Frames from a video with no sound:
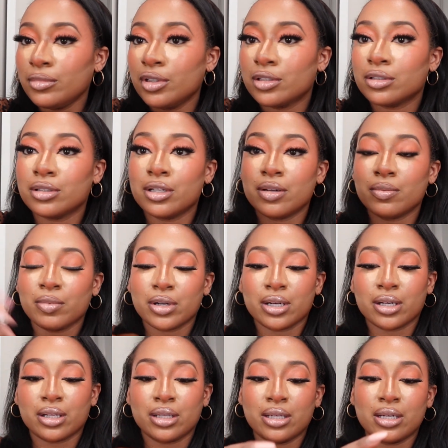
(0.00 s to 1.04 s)
So then we're
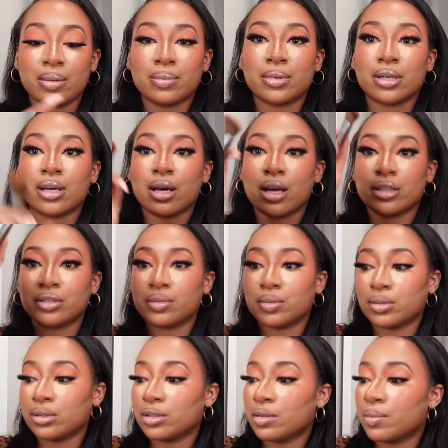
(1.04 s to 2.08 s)
gonna clean up the contour
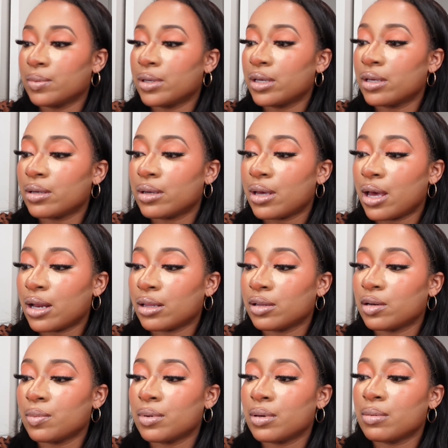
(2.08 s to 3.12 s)
a little bit, add a
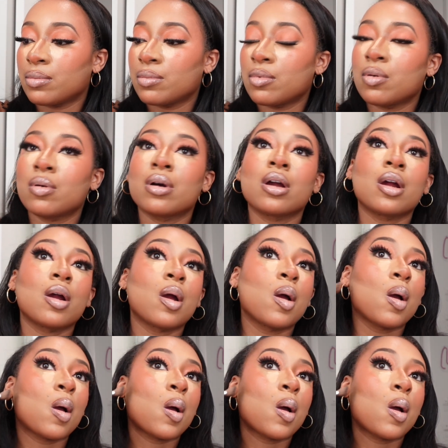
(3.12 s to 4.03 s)
little bit more.